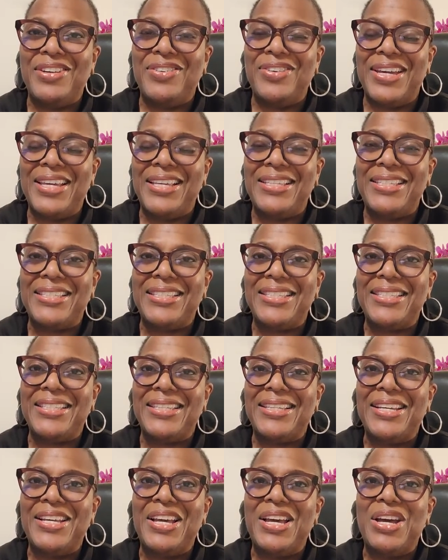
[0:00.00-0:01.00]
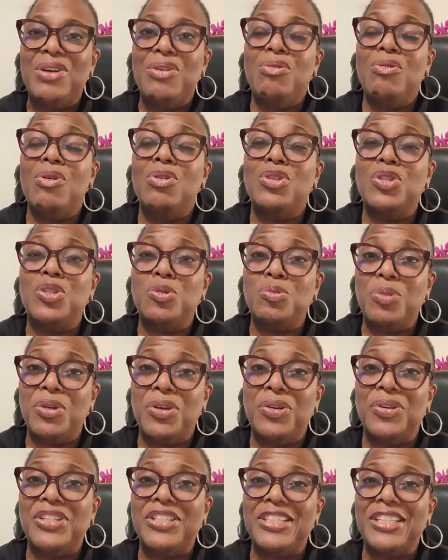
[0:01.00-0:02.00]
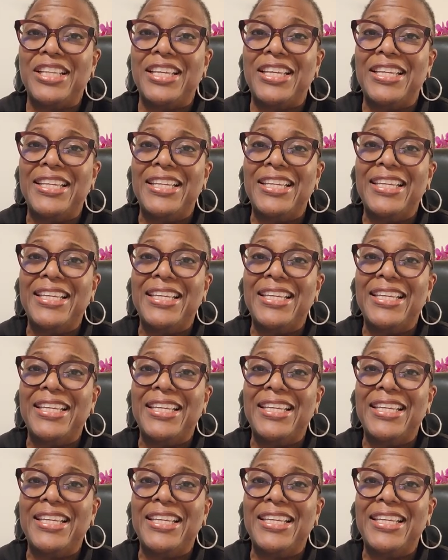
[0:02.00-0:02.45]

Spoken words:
grace, grow spiritually